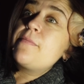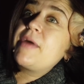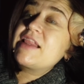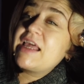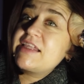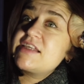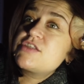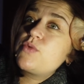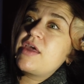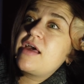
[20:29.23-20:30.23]
But like
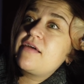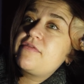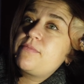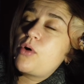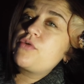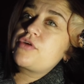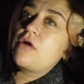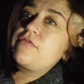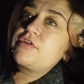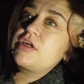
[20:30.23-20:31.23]
this, we have both
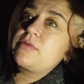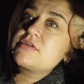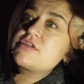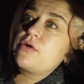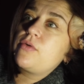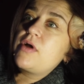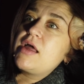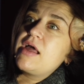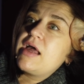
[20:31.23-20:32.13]
comfortable, so,